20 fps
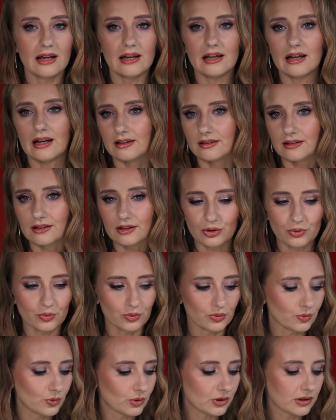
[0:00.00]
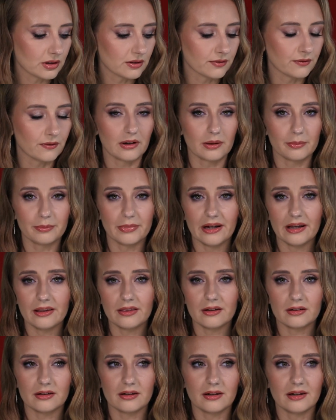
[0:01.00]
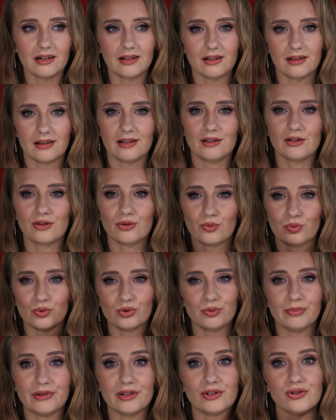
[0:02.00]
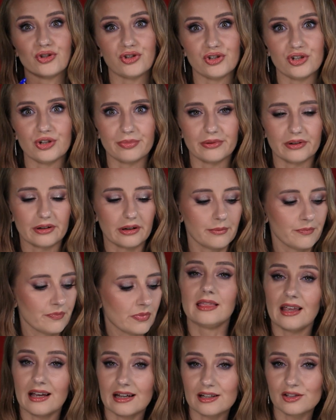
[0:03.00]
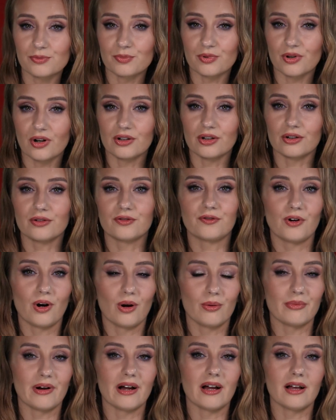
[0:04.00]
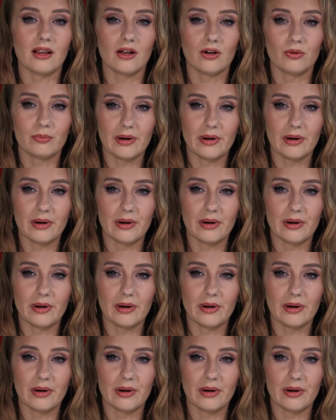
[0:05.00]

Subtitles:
and it would work far better and it would be cheaper. Next product from Hello